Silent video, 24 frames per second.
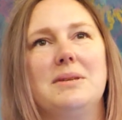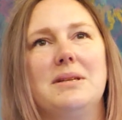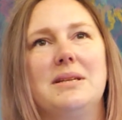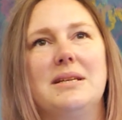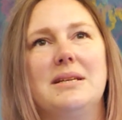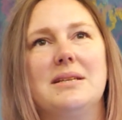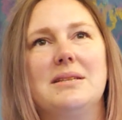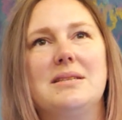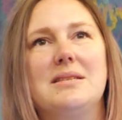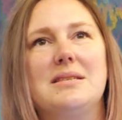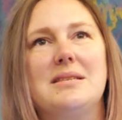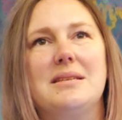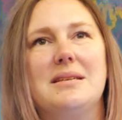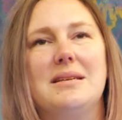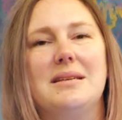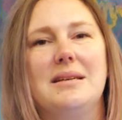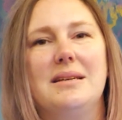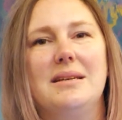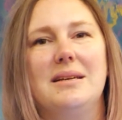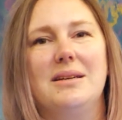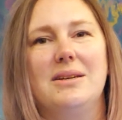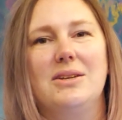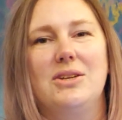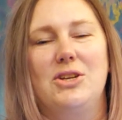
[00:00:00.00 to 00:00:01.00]
that it's
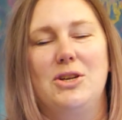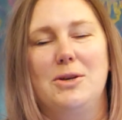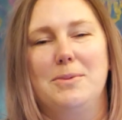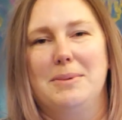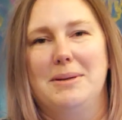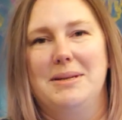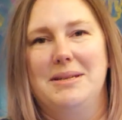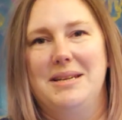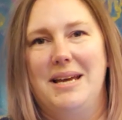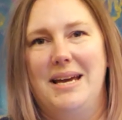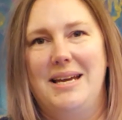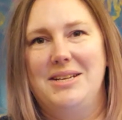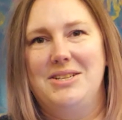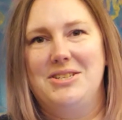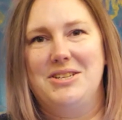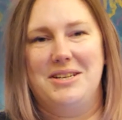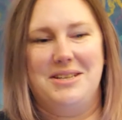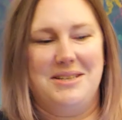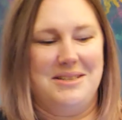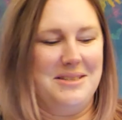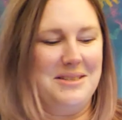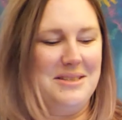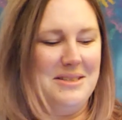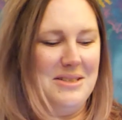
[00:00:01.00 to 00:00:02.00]
human
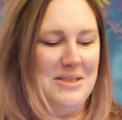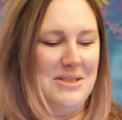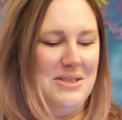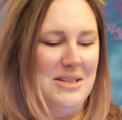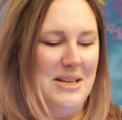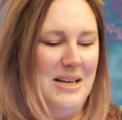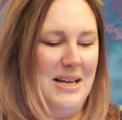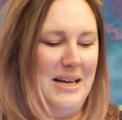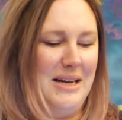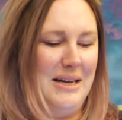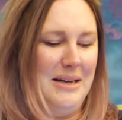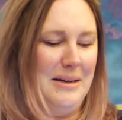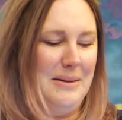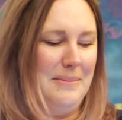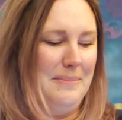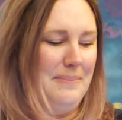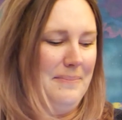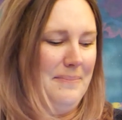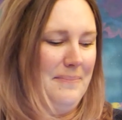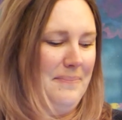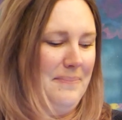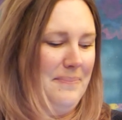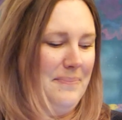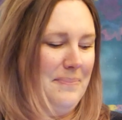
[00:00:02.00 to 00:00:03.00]
nature,
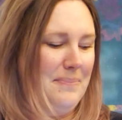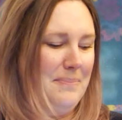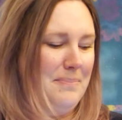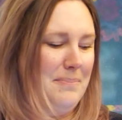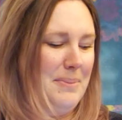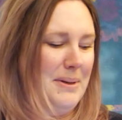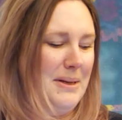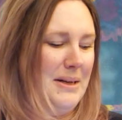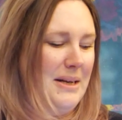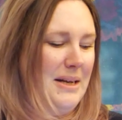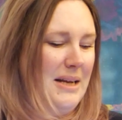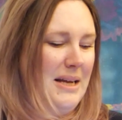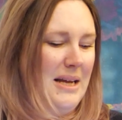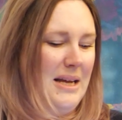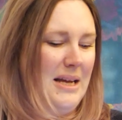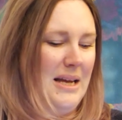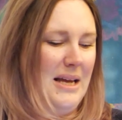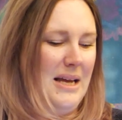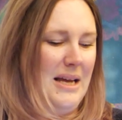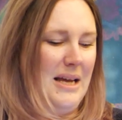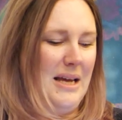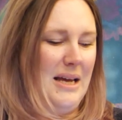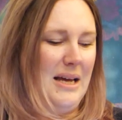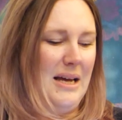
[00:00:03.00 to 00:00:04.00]
but
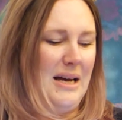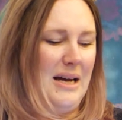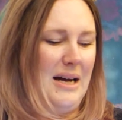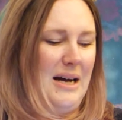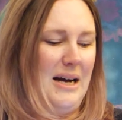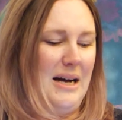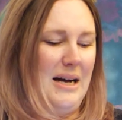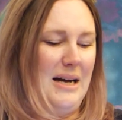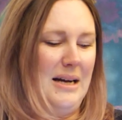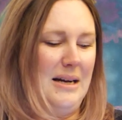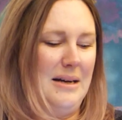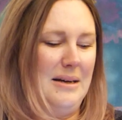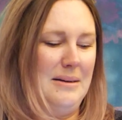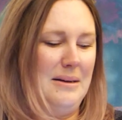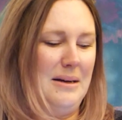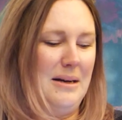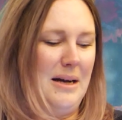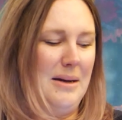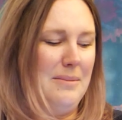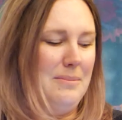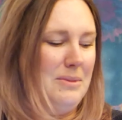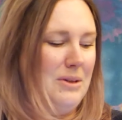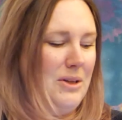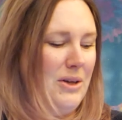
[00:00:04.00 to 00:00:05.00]

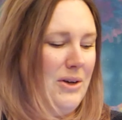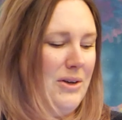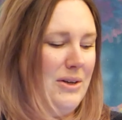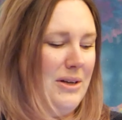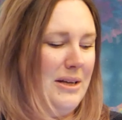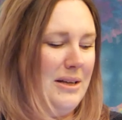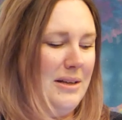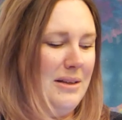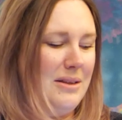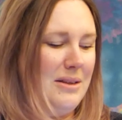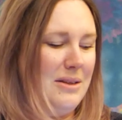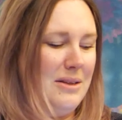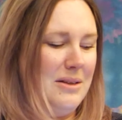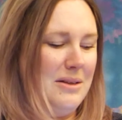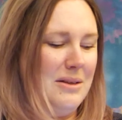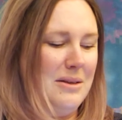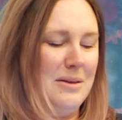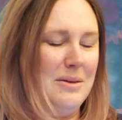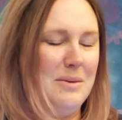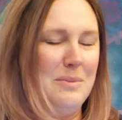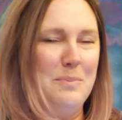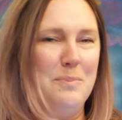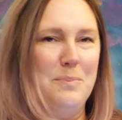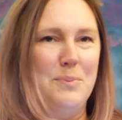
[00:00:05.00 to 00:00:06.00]
I'm learning
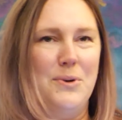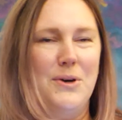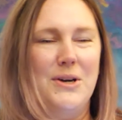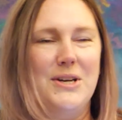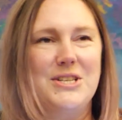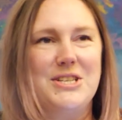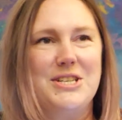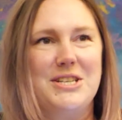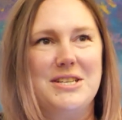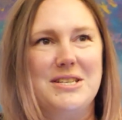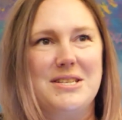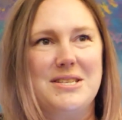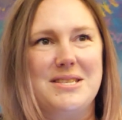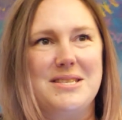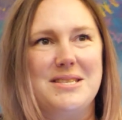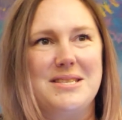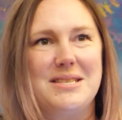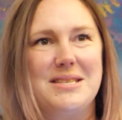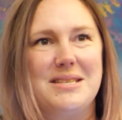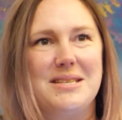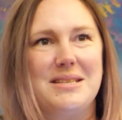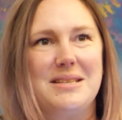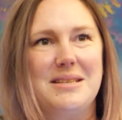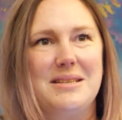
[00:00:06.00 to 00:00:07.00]
the
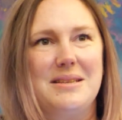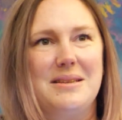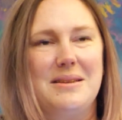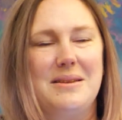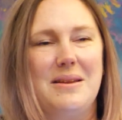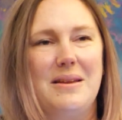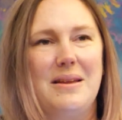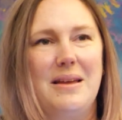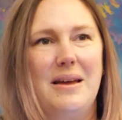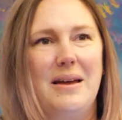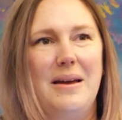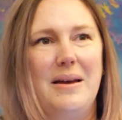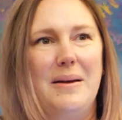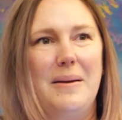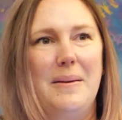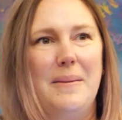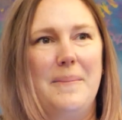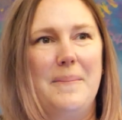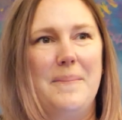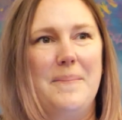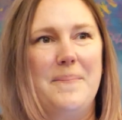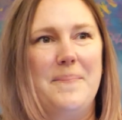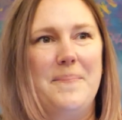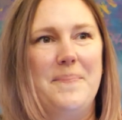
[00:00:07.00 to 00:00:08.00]
precious,
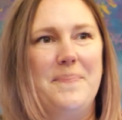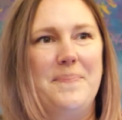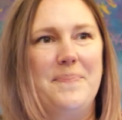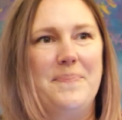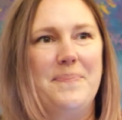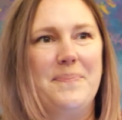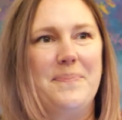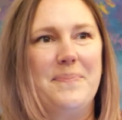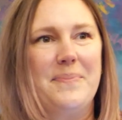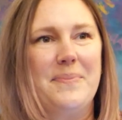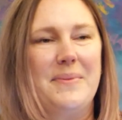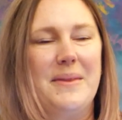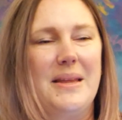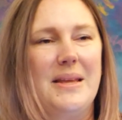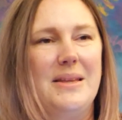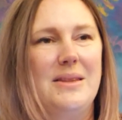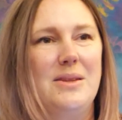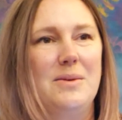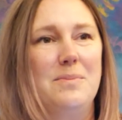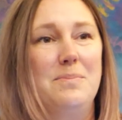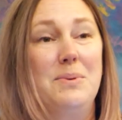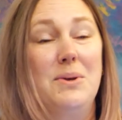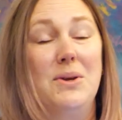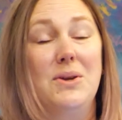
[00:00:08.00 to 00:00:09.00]

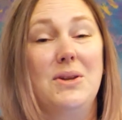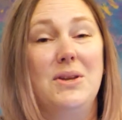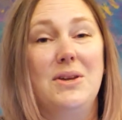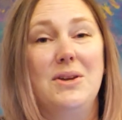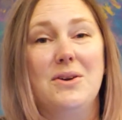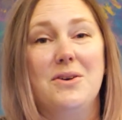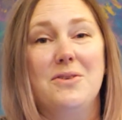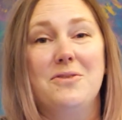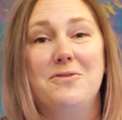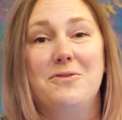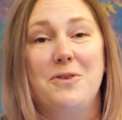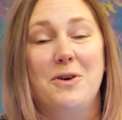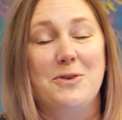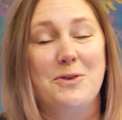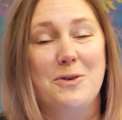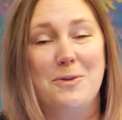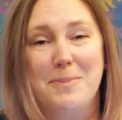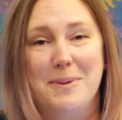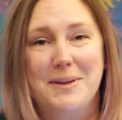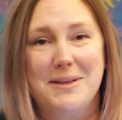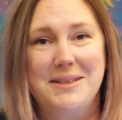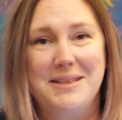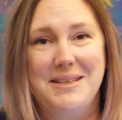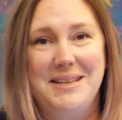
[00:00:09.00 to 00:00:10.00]
the beauty of
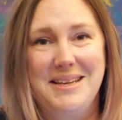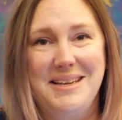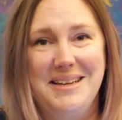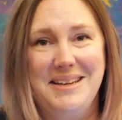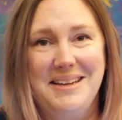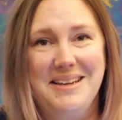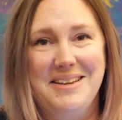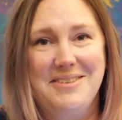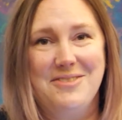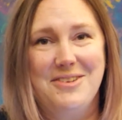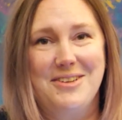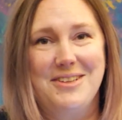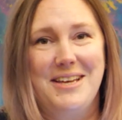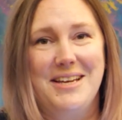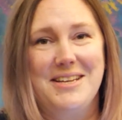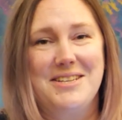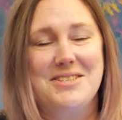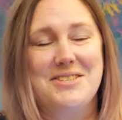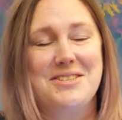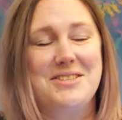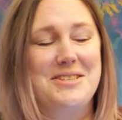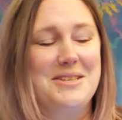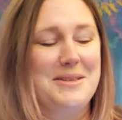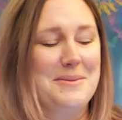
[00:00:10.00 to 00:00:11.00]
vulnerability in
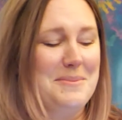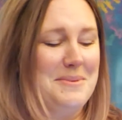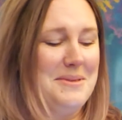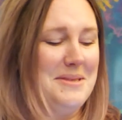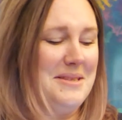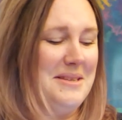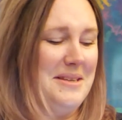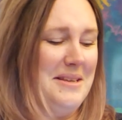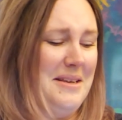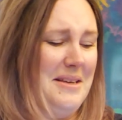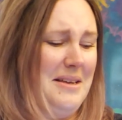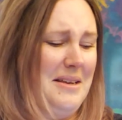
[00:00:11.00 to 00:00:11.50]
relationships,